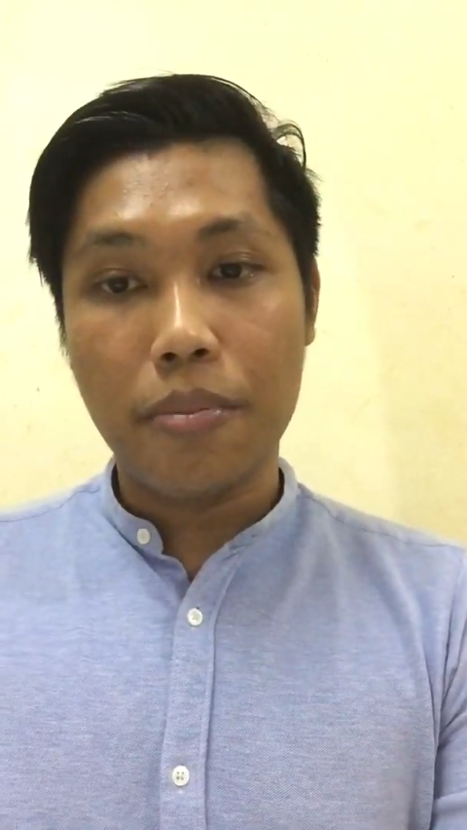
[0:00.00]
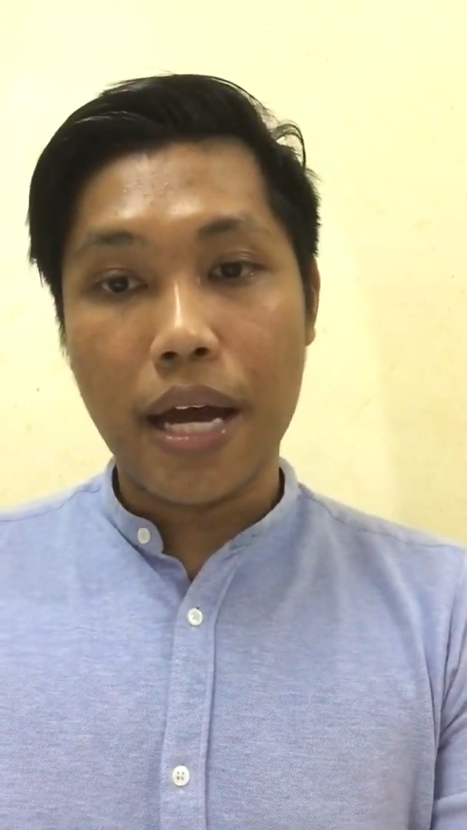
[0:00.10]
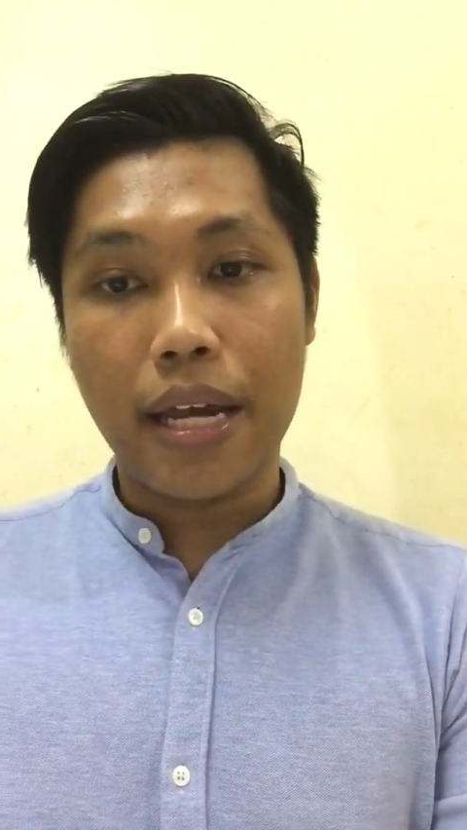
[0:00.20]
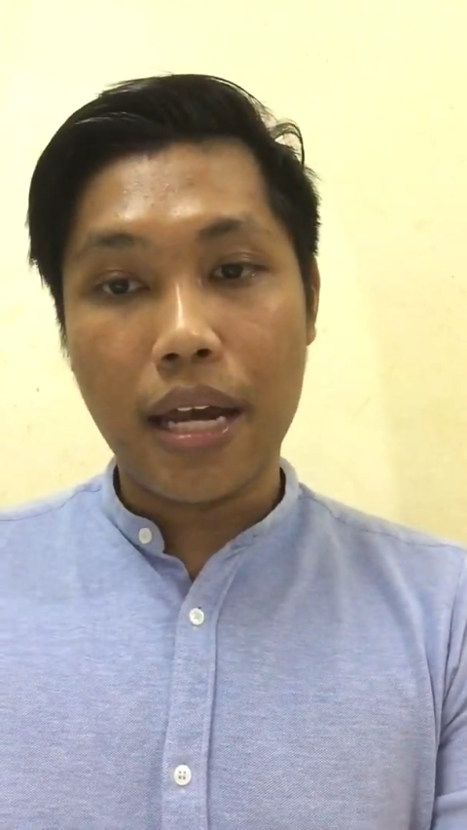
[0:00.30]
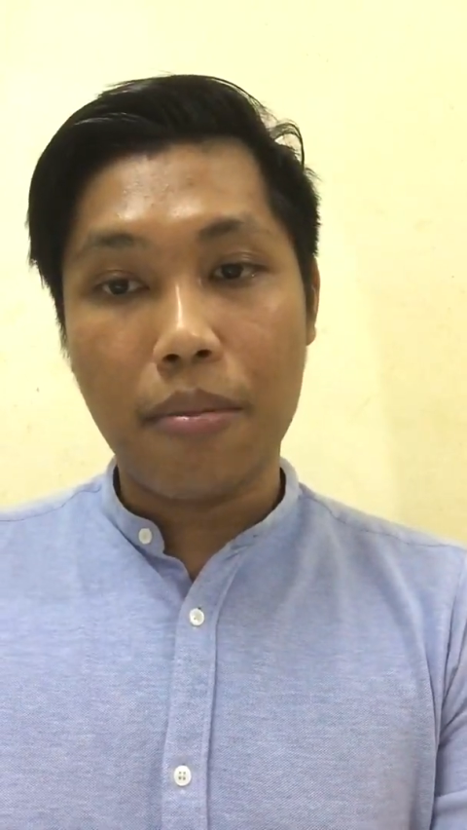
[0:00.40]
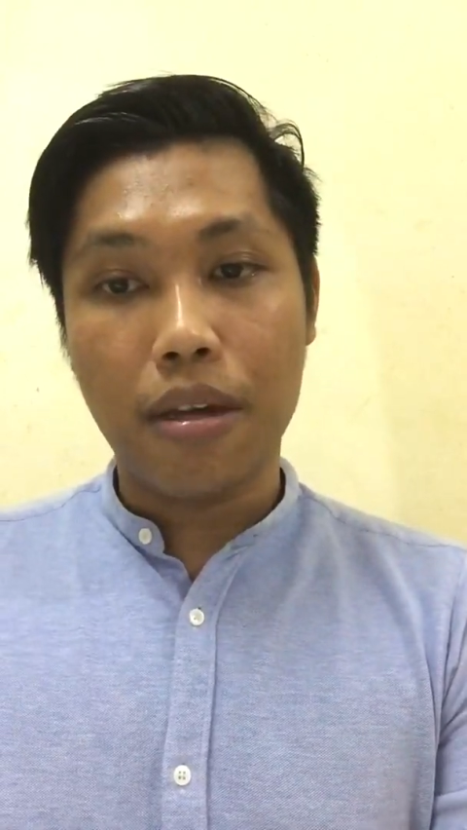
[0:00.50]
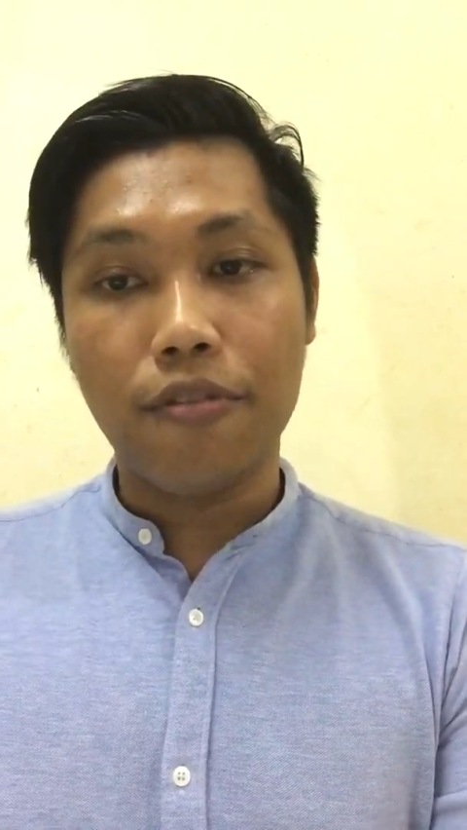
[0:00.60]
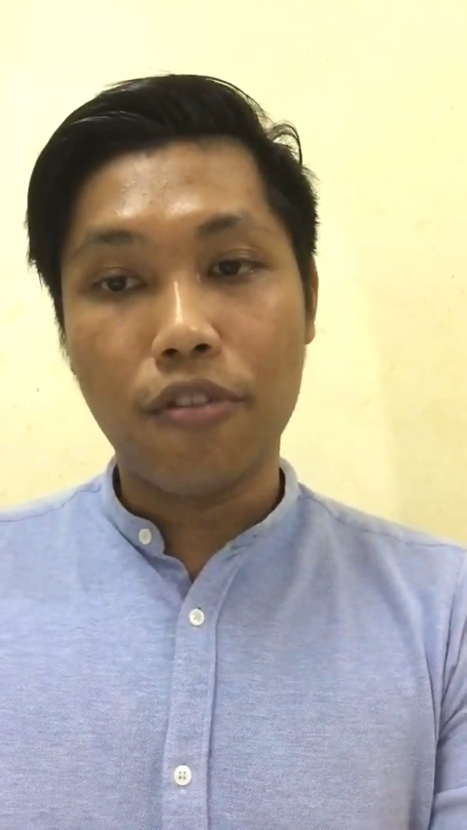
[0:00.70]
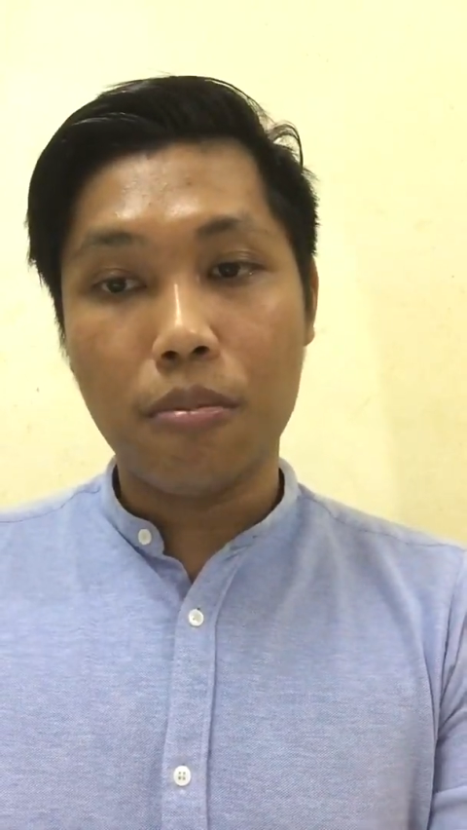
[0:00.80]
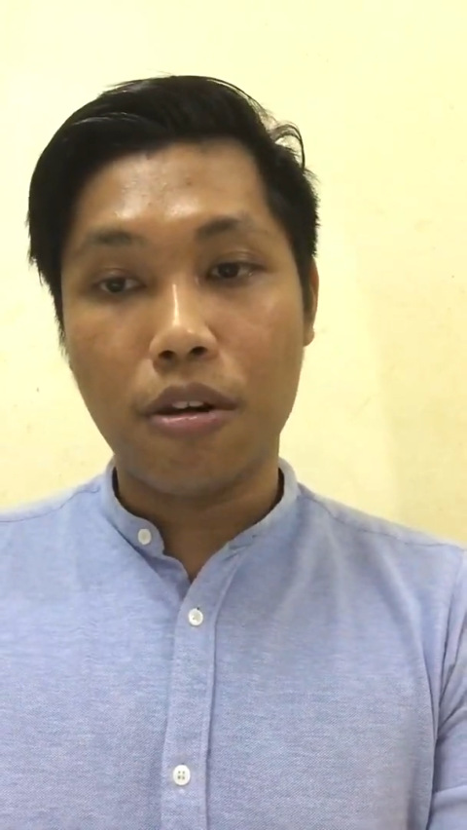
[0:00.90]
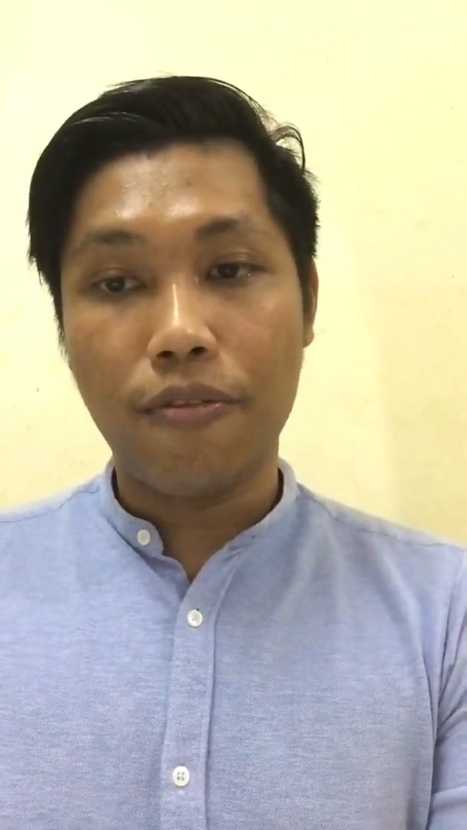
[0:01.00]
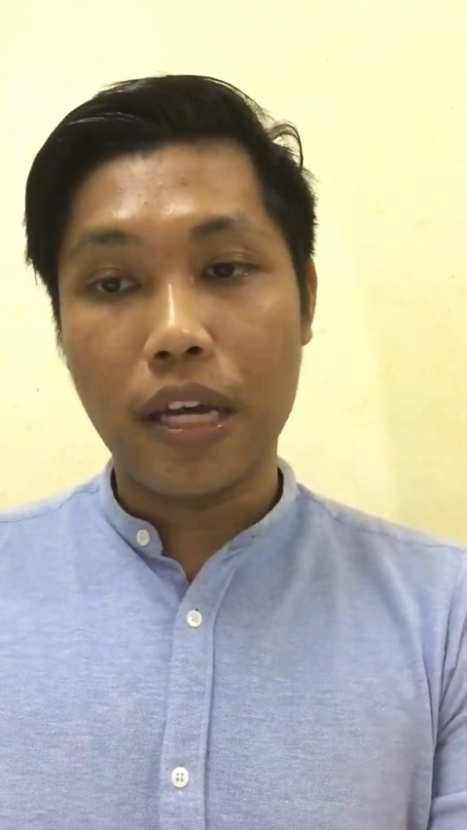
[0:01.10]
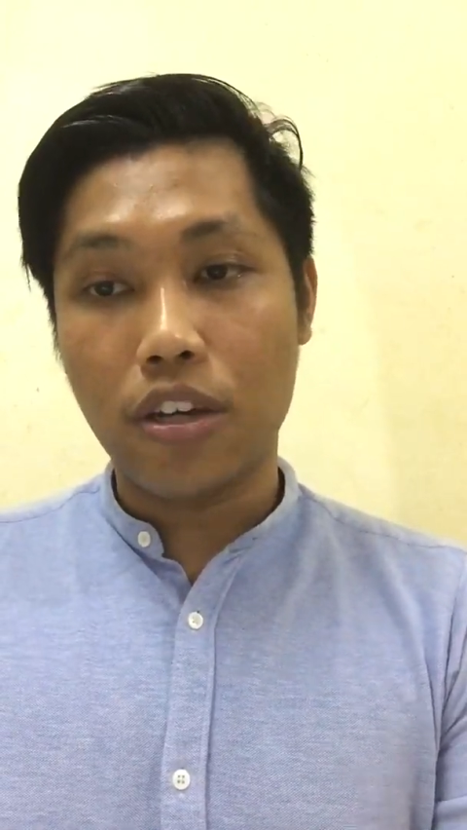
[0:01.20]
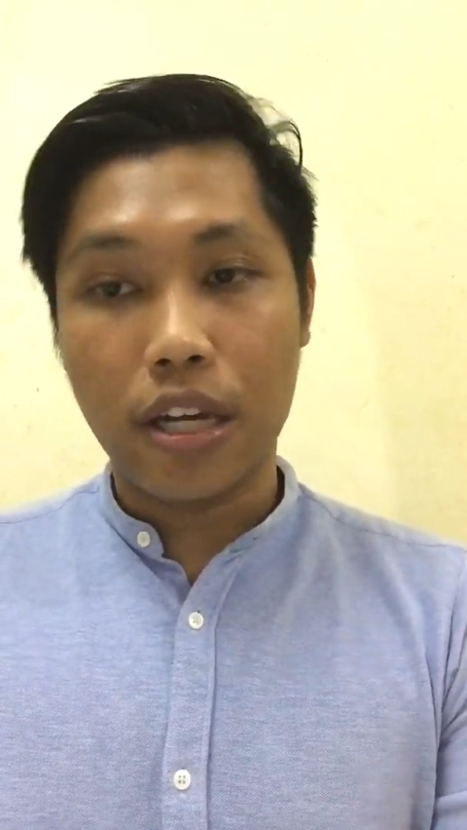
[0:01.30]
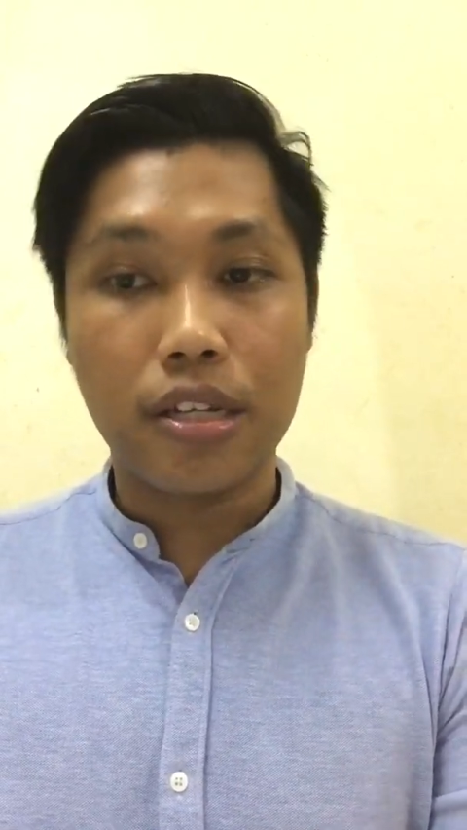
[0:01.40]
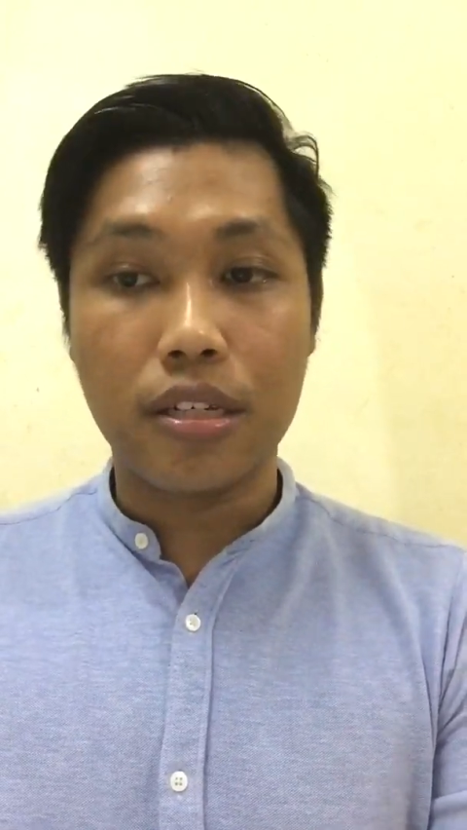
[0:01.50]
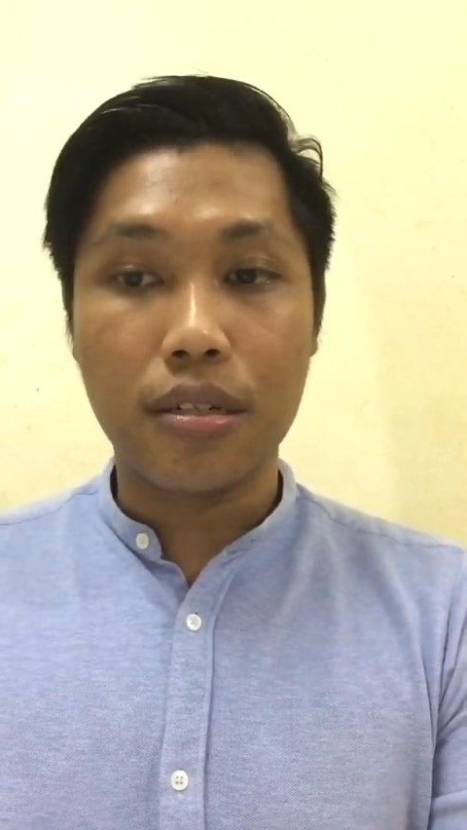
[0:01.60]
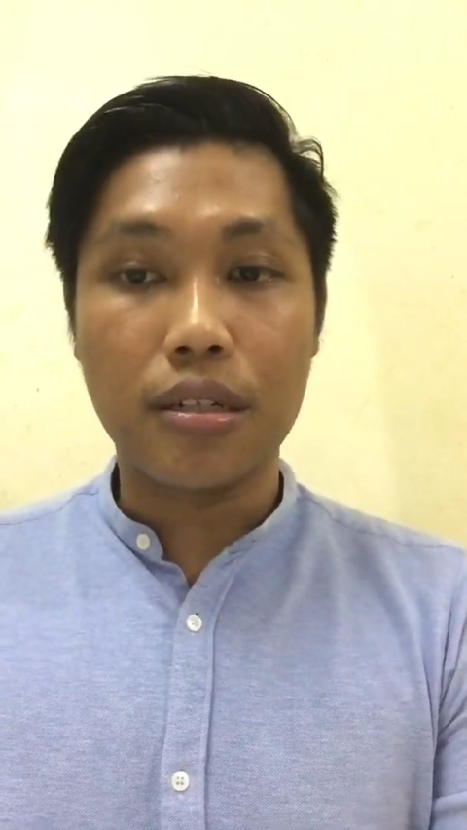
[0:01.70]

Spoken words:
be adapted in form of educational